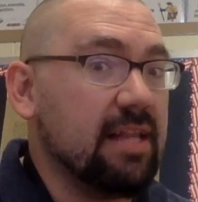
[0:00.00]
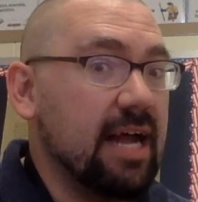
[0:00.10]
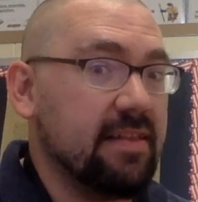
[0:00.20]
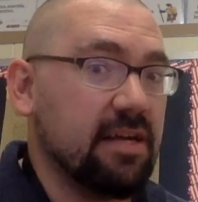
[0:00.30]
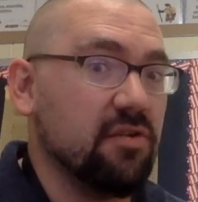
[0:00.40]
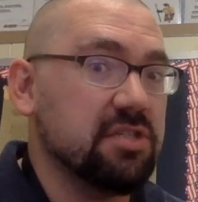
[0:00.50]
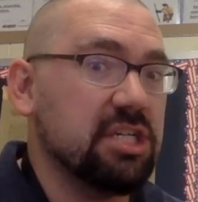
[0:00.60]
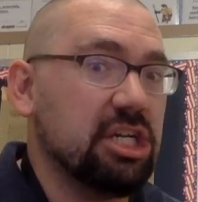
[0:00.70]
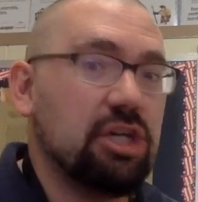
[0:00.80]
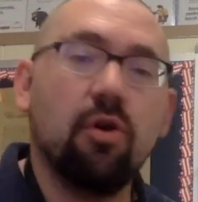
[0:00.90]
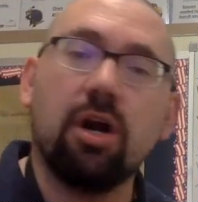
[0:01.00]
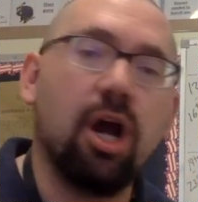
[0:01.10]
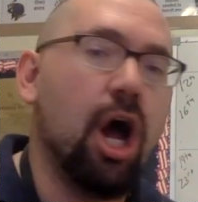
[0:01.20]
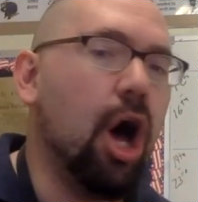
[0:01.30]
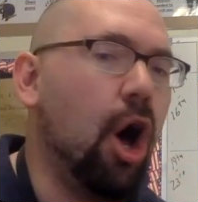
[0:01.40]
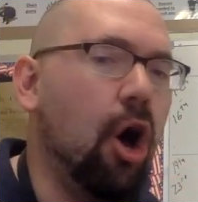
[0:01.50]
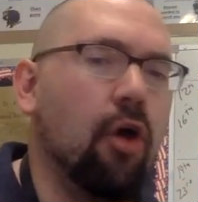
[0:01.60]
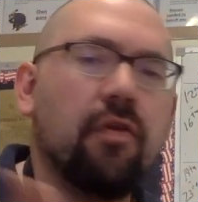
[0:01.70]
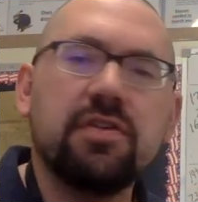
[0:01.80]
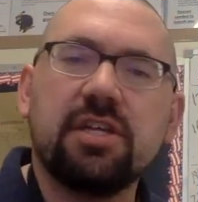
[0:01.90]
line that goes into New York,
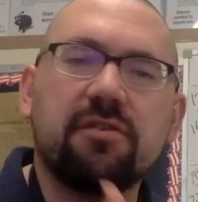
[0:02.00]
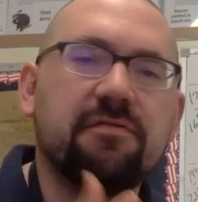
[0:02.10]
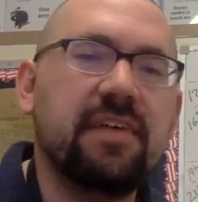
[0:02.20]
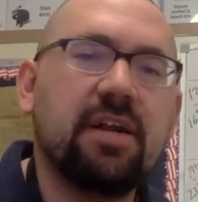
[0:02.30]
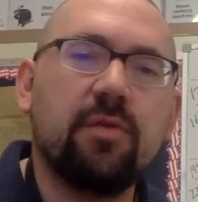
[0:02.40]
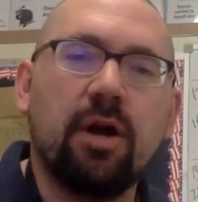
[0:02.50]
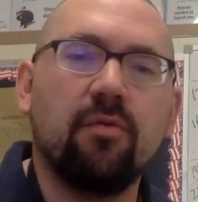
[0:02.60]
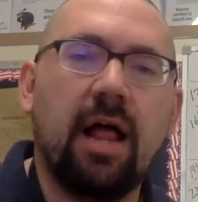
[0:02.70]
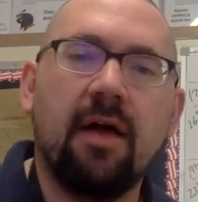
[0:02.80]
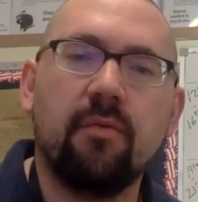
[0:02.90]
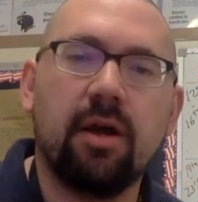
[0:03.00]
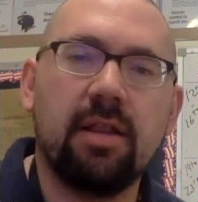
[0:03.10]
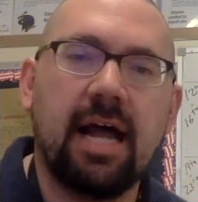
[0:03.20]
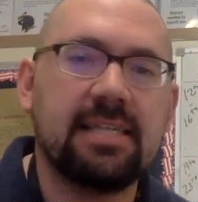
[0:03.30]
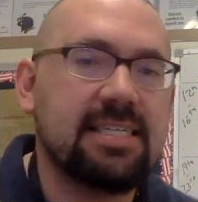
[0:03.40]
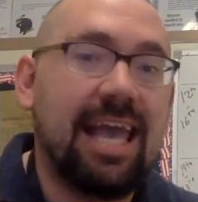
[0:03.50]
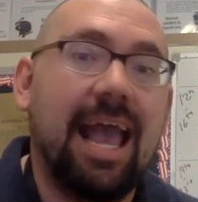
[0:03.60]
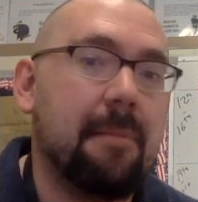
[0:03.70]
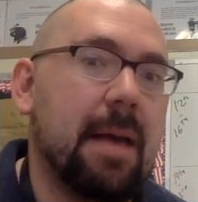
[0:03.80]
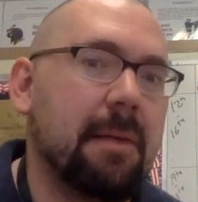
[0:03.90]
all those other feeder rail lines
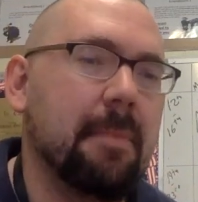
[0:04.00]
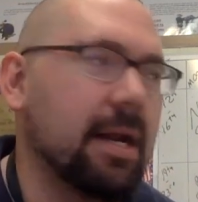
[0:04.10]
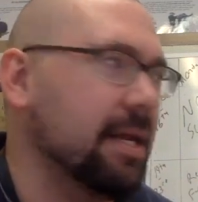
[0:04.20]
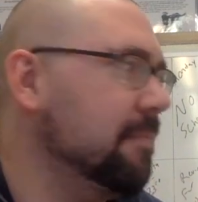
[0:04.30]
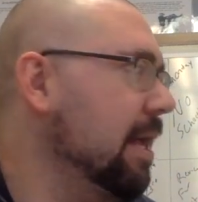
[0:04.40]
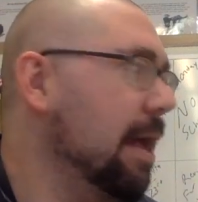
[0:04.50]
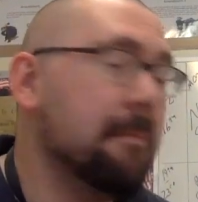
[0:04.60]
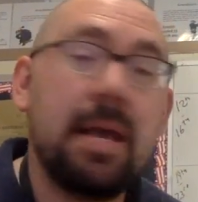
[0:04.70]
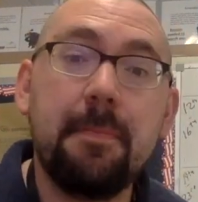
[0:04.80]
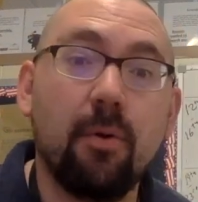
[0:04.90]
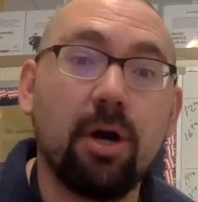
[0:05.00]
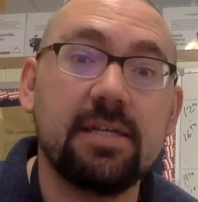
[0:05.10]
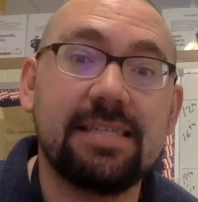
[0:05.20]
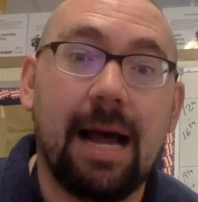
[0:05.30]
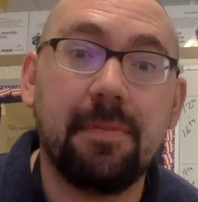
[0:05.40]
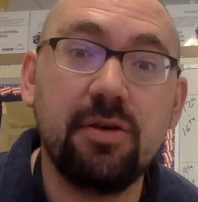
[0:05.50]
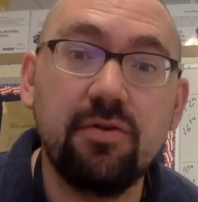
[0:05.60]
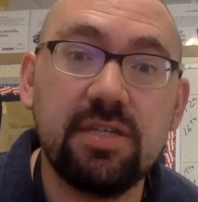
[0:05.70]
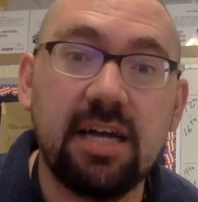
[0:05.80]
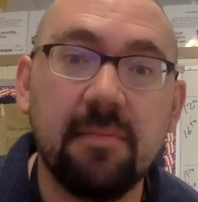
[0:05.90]
can't make money. People are going to stop
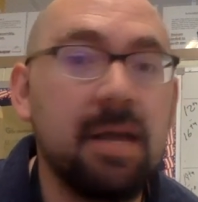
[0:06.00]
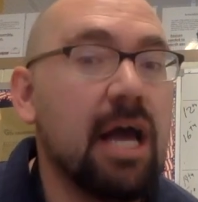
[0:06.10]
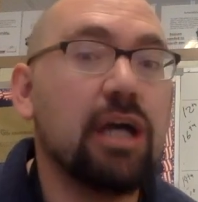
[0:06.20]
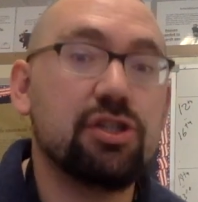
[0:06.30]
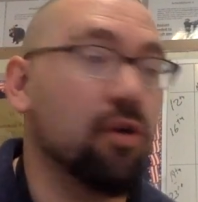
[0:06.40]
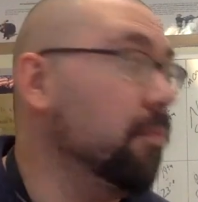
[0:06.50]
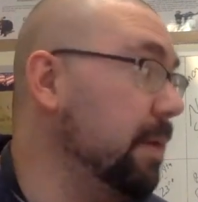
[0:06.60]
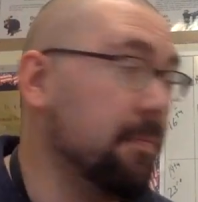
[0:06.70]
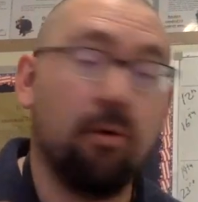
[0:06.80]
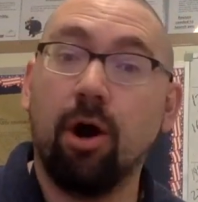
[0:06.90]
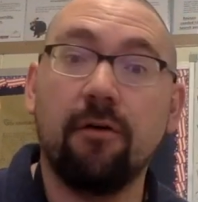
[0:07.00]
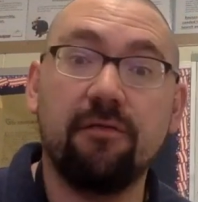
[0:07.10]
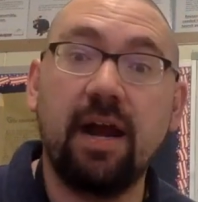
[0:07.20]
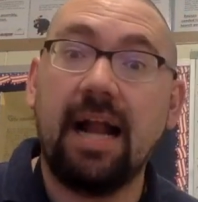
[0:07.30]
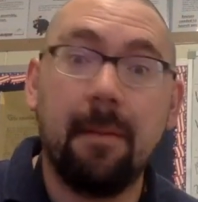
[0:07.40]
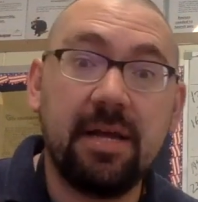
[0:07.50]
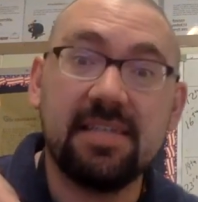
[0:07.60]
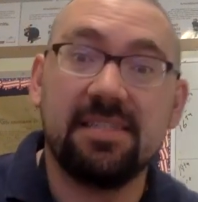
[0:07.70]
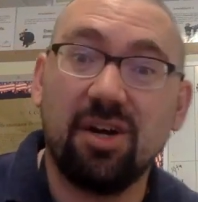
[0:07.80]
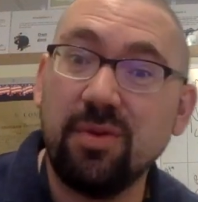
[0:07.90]
using them. So people are afraid. I'm going to get
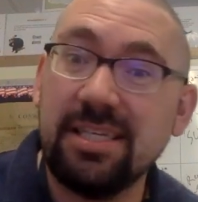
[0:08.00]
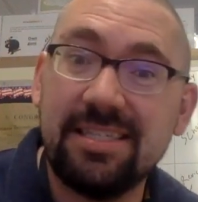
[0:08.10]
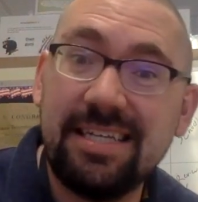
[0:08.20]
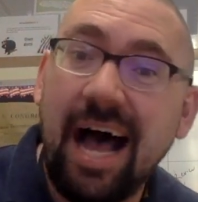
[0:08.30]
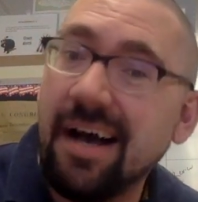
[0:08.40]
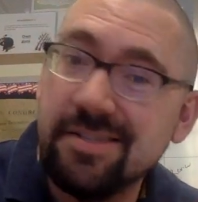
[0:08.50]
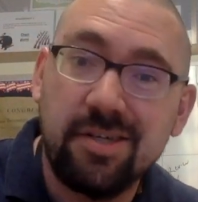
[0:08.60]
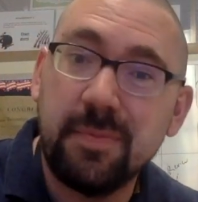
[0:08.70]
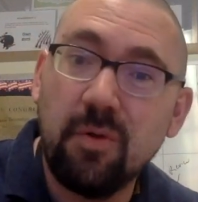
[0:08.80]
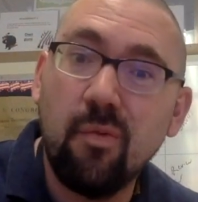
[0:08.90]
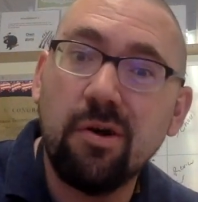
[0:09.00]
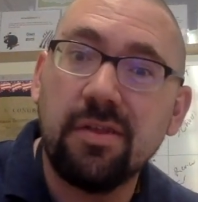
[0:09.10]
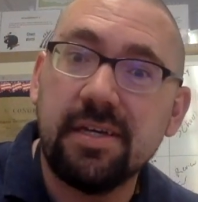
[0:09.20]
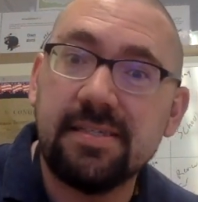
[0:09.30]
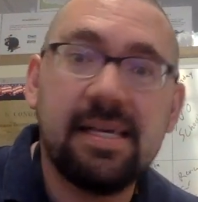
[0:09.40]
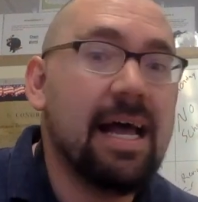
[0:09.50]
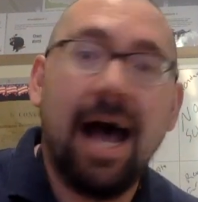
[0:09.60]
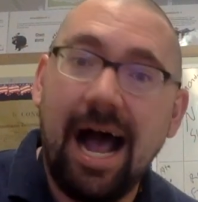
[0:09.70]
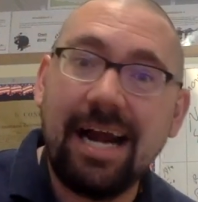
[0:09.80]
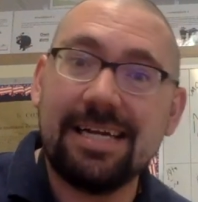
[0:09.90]
stuck with these stocks. They're going to be worthless.
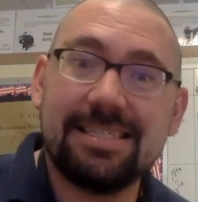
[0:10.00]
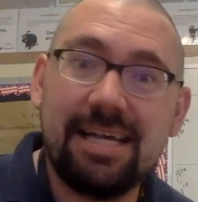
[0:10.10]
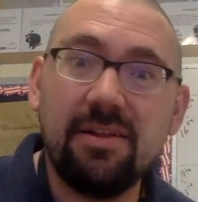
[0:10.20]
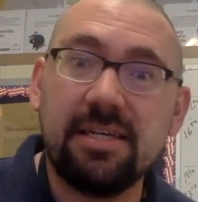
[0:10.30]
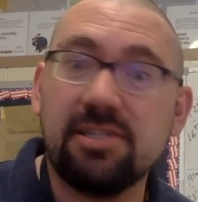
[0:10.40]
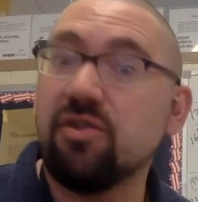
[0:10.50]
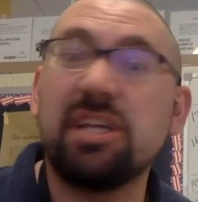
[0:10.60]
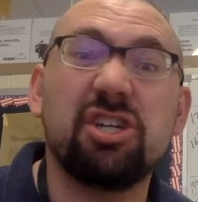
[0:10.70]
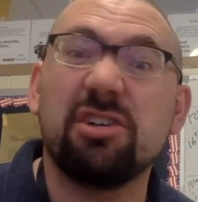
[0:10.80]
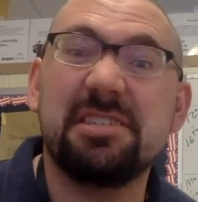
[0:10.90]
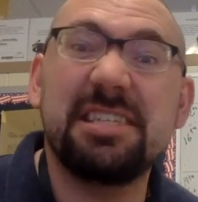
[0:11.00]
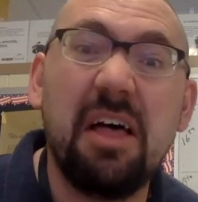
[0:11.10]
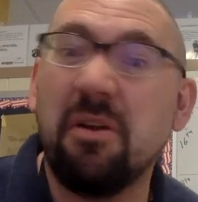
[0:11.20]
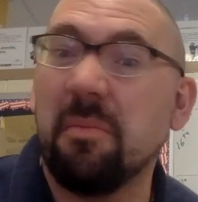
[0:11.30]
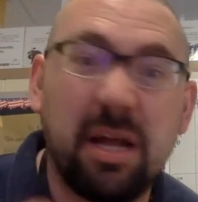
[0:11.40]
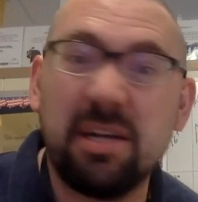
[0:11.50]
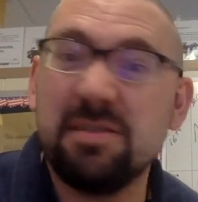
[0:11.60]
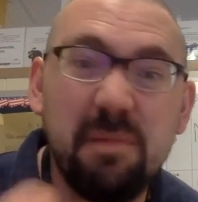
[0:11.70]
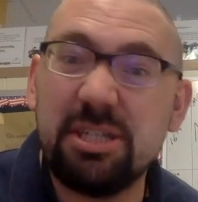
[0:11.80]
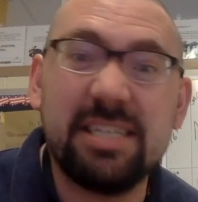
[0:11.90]
I got to sell these. So they start selling them
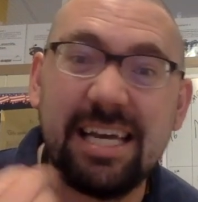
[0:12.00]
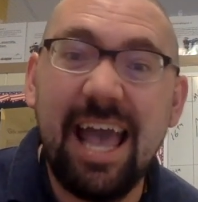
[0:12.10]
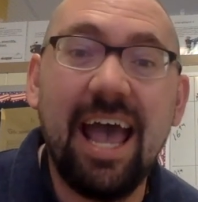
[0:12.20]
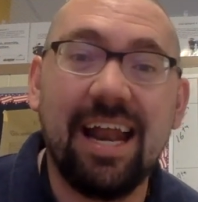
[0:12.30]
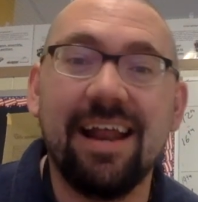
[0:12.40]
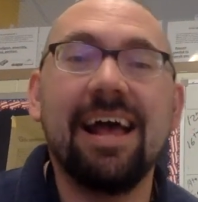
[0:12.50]
as much as they can.